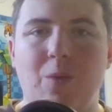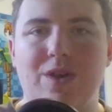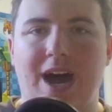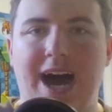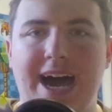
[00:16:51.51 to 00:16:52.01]

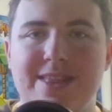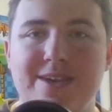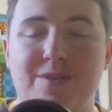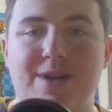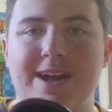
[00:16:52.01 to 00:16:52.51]
would
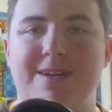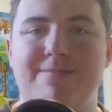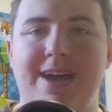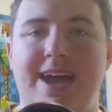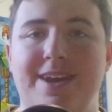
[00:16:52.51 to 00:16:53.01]
highly
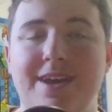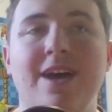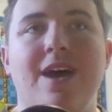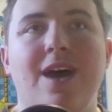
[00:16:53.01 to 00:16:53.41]
recommend,"